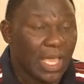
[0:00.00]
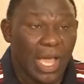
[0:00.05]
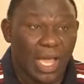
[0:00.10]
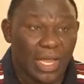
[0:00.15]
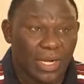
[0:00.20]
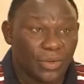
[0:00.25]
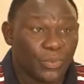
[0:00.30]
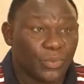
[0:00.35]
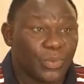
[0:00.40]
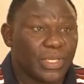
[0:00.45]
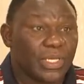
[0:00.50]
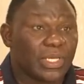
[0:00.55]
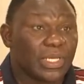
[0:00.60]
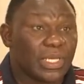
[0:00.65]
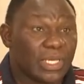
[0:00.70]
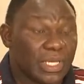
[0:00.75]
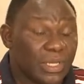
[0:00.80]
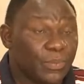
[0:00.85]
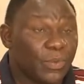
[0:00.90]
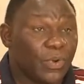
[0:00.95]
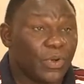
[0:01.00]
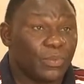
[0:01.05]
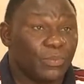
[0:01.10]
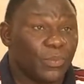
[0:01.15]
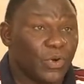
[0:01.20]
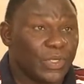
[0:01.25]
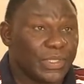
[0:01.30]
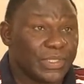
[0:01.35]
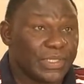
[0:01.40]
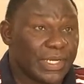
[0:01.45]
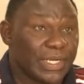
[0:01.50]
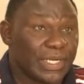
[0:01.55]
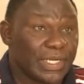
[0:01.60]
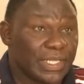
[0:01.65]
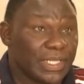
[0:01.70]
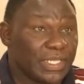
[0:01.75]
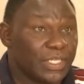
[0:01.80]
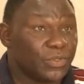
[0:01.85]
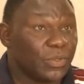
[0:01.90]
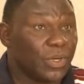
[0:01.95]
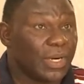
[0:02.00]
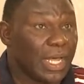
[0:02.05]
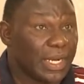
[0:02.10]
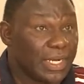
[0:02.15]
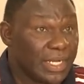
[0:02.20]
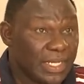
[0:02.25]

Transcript: And we keep on monitoring this on a